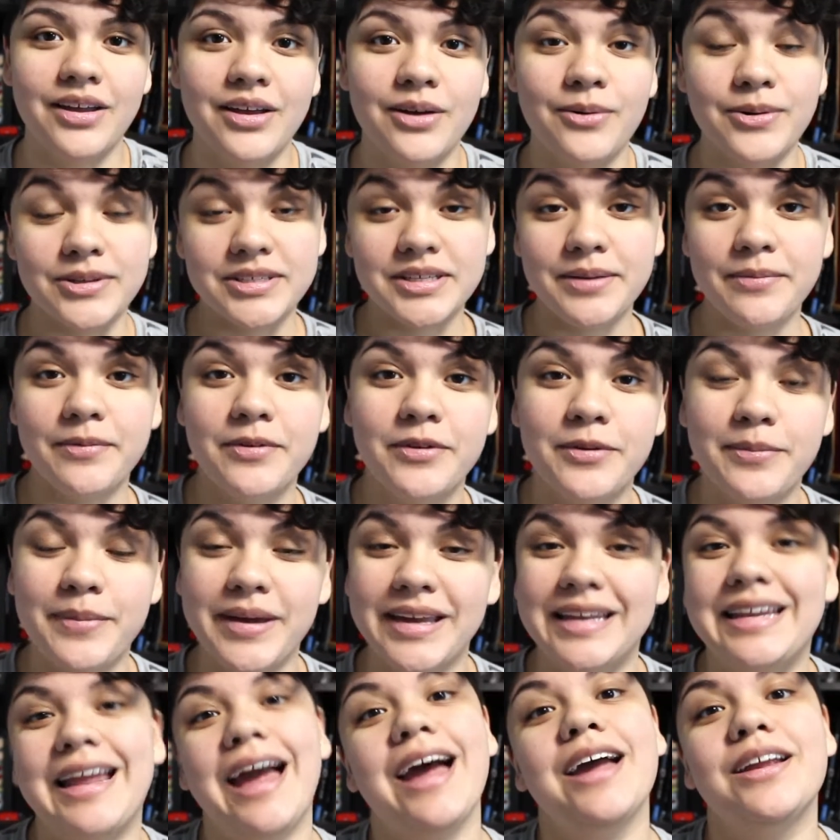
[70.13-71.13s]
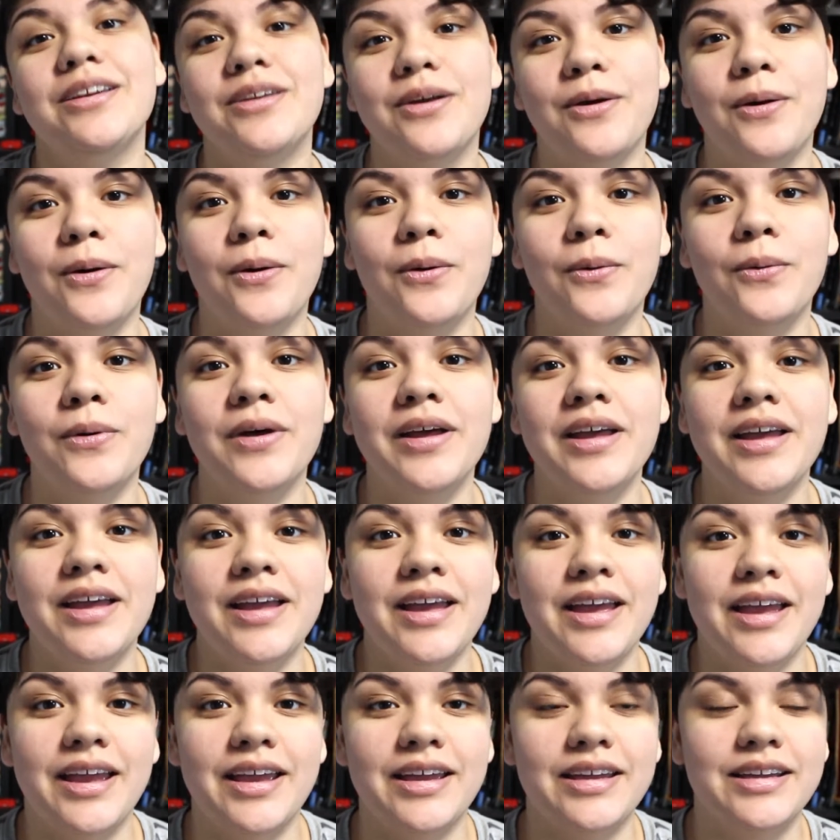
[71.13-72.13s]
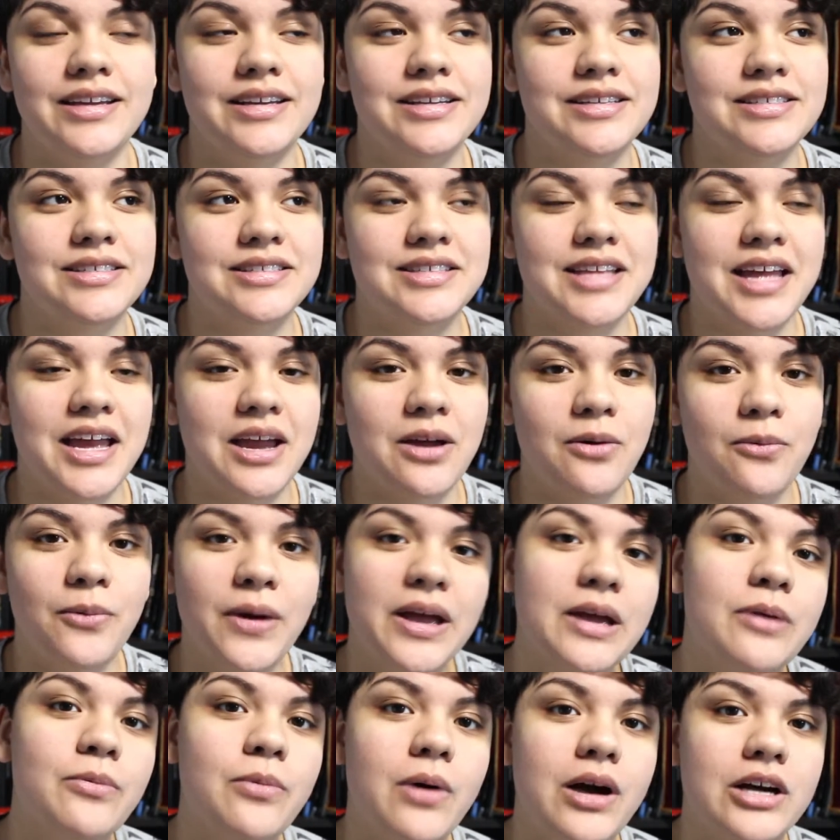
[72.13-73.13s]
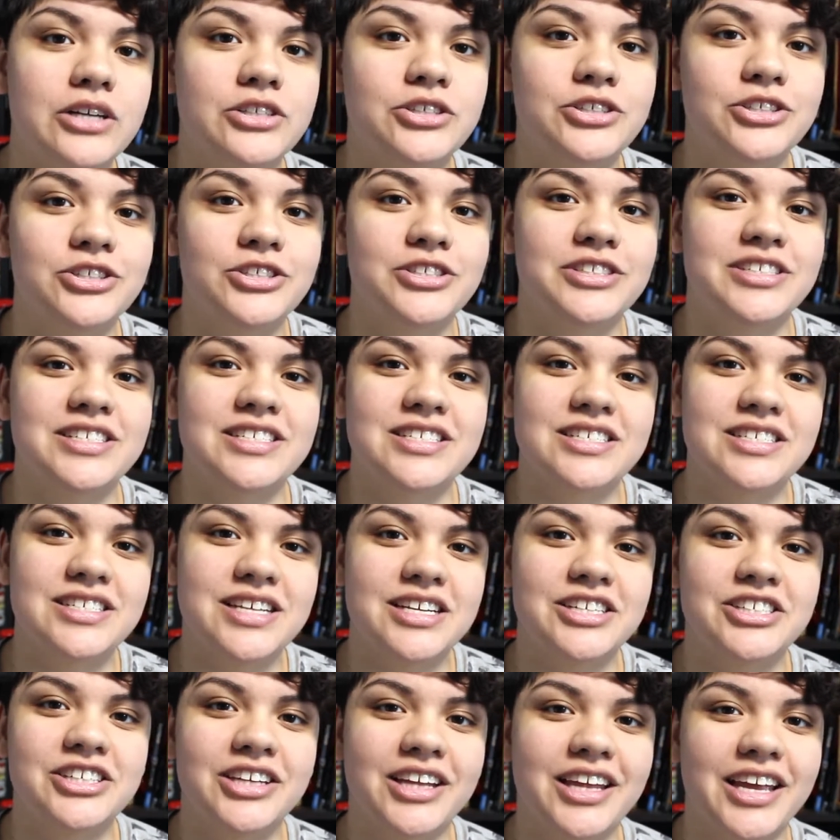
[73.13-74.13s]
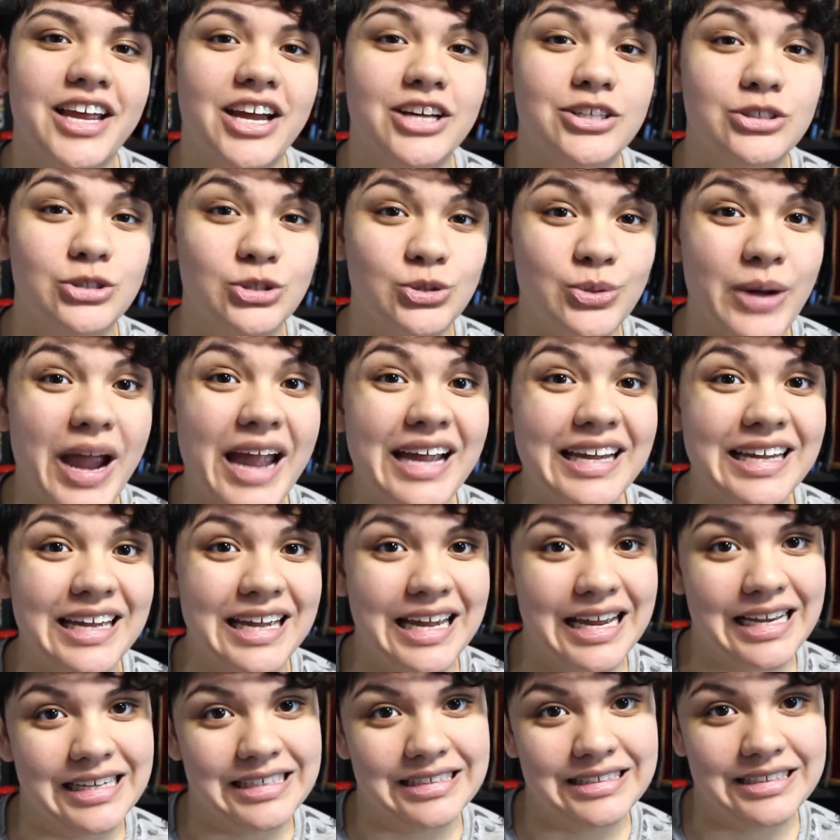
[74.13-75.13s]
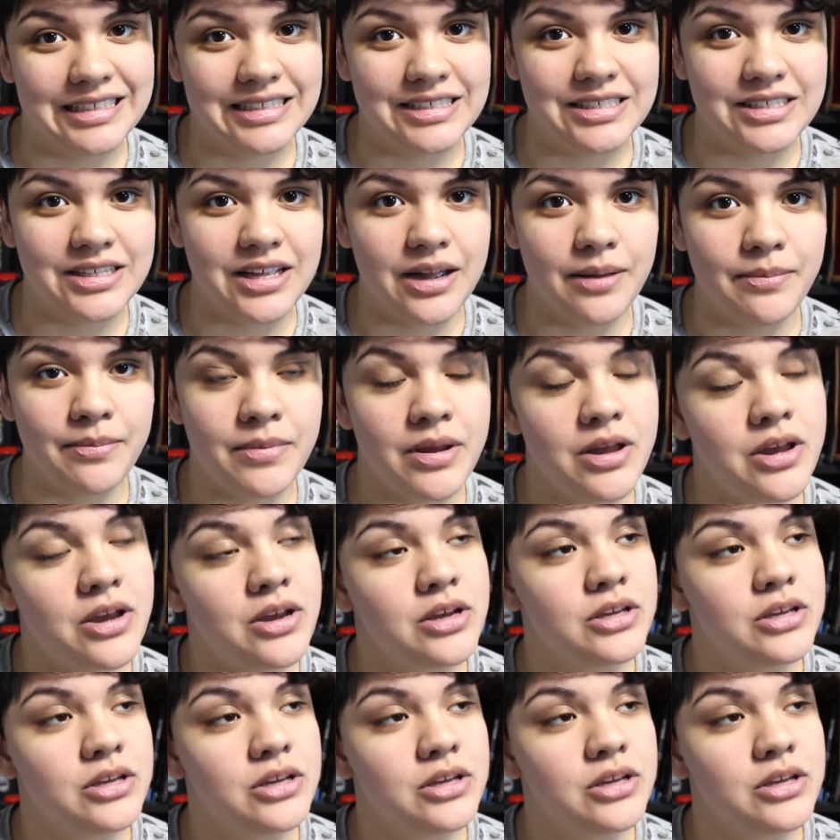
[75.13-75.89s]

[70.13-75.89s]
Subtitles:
What some of you may not know is that Weight Watchers is essentially a tracking system.